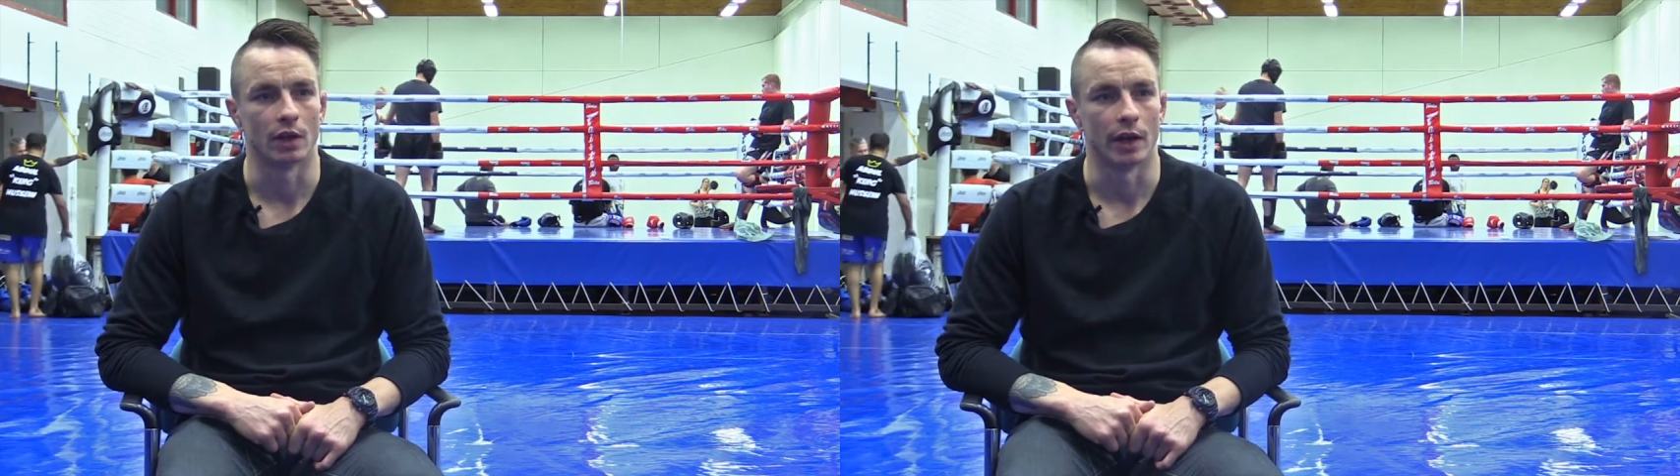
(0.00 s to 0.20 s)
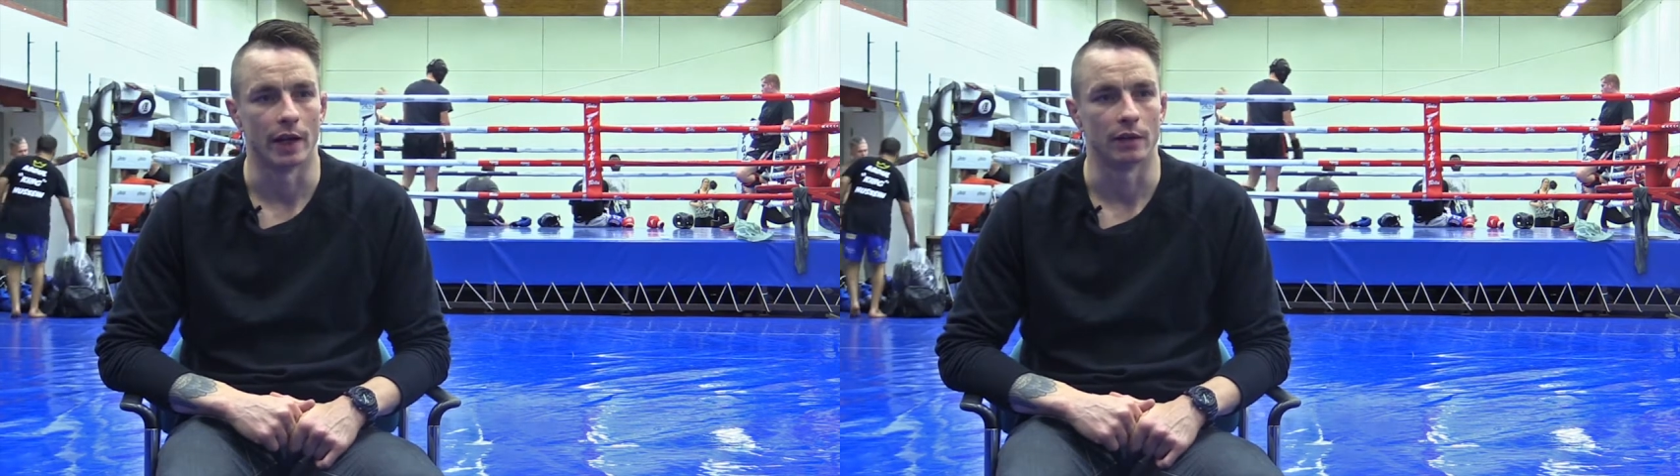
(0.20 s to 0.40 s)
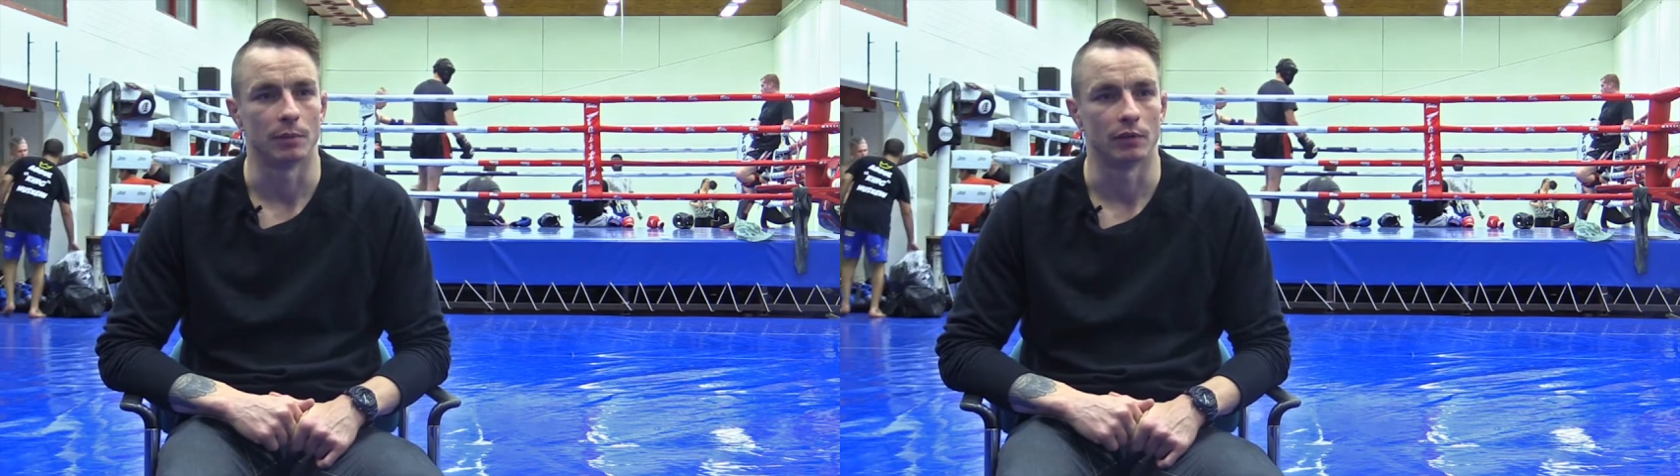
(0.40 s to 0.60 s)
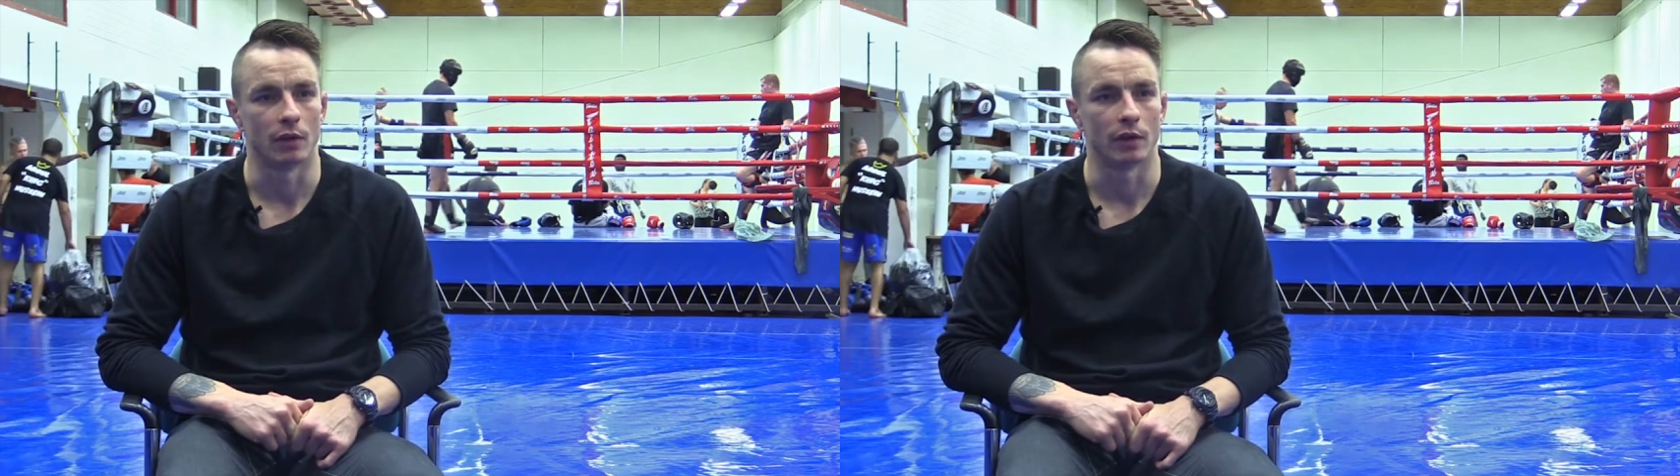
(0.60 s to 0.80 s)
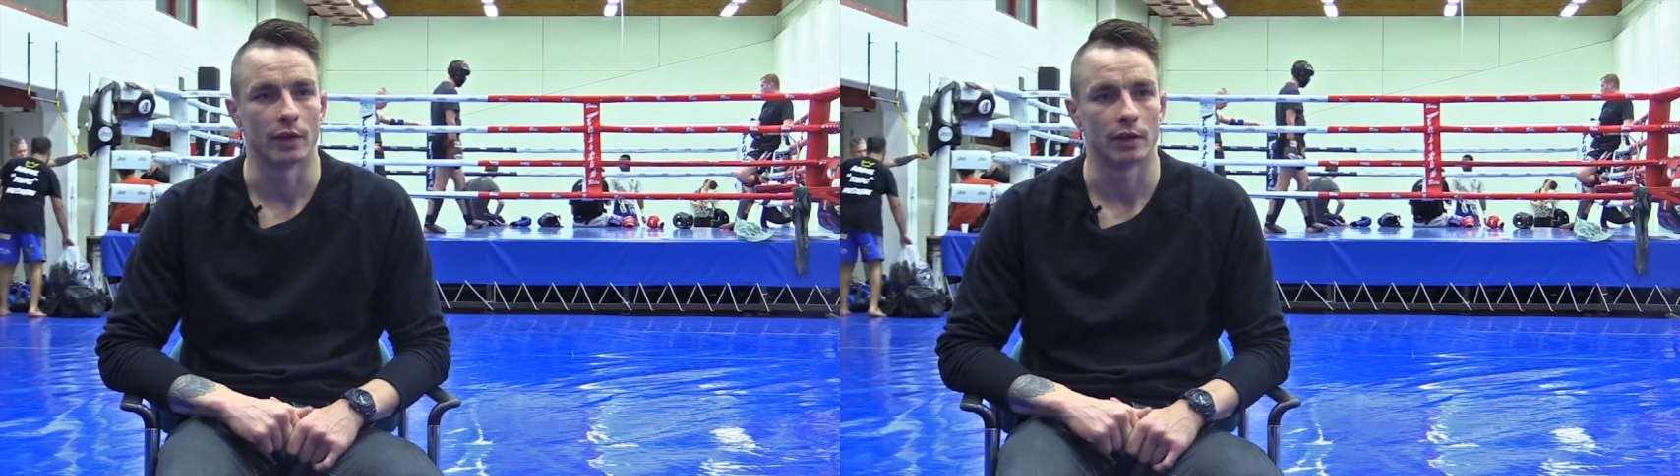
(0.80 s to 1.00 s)
gonna end
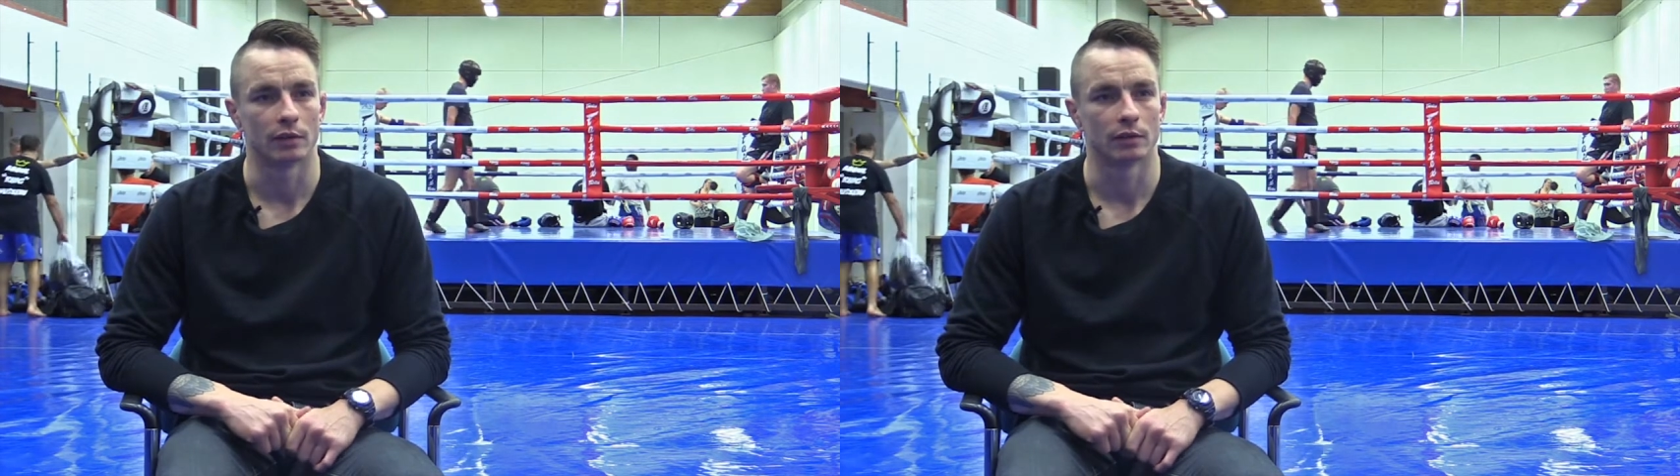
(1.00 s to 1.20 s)
before the